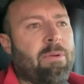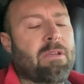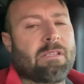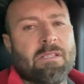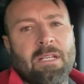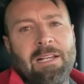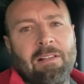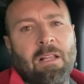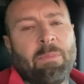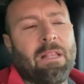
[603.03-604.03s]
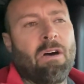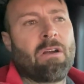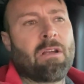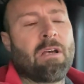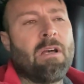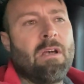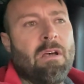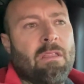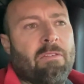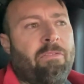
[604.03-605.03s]
because I was in here a little bit longer.
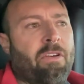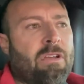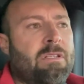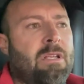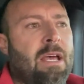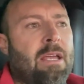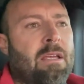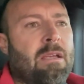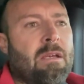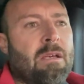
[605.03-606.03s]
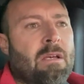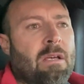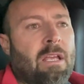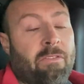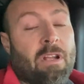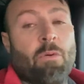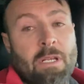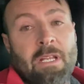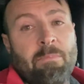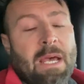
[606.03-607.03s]
The first day, even though we
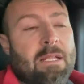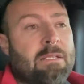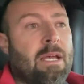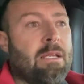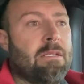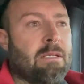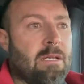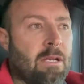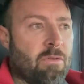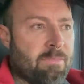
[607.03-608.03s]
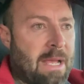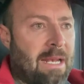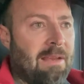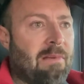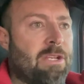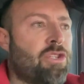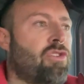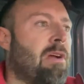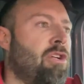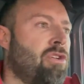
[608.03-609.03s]
did meditate, it was mainly
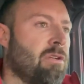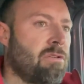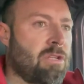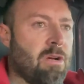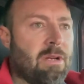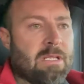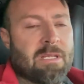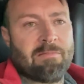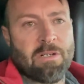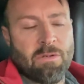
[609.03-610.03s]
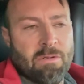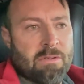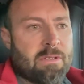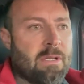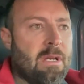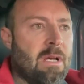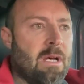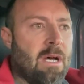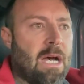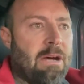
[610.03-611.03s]
registration, showing us the rules,
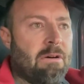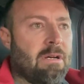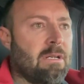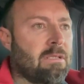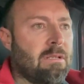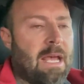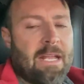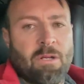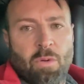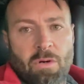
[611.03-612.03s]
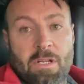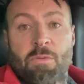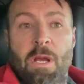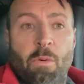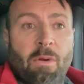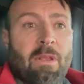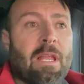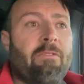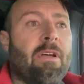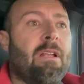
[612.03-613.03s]
our headquarters where we were
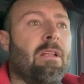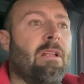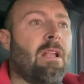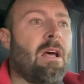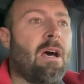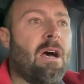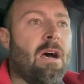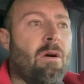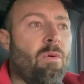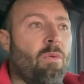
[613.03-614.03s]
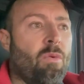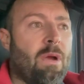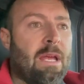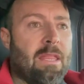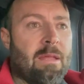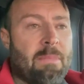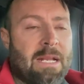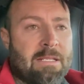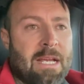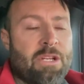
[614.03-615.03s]
living, uh, where the
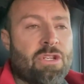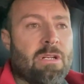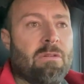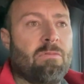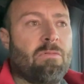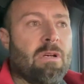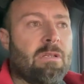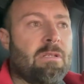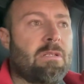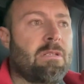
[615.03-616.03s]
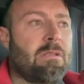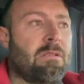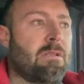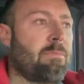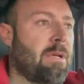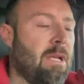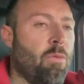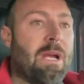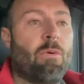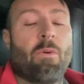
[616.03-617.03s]
meditation was to be,
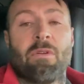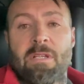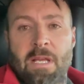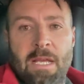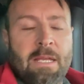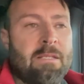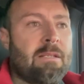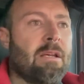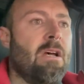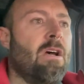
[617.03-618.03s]
where we were to eat,